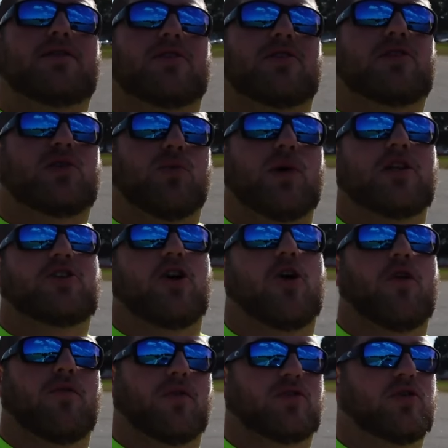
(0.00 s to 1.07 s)
to switch
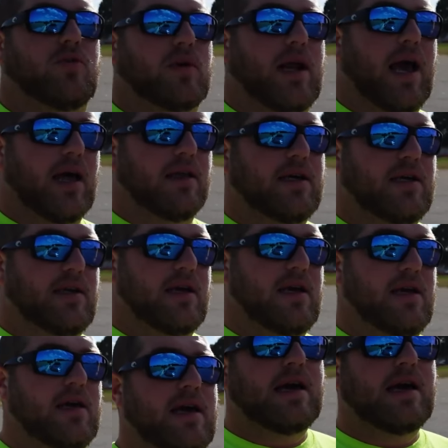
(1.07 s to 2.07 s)
over to an LED,